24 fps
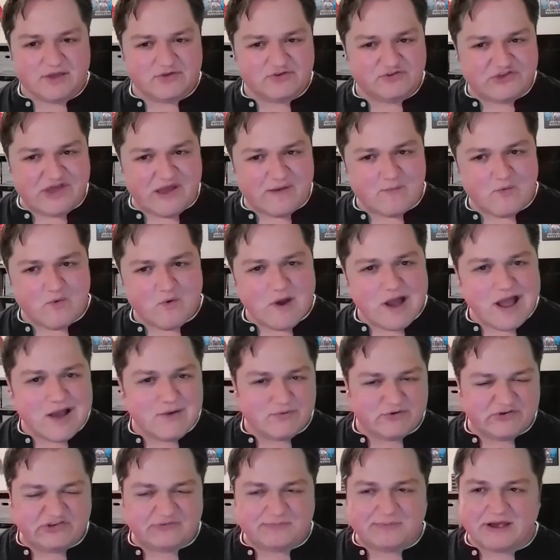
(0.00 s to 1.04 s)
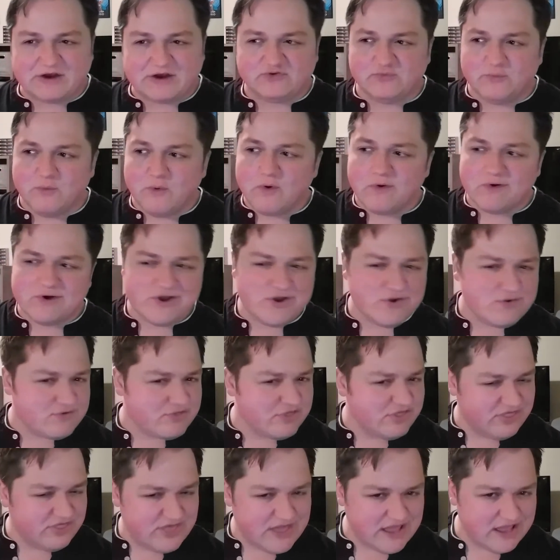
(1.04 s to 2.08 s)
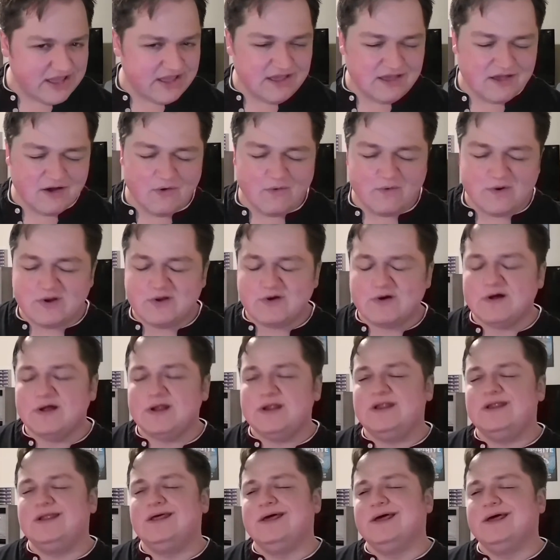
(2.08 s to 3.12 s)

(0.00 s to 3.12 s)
samurai respect warrior thing going on.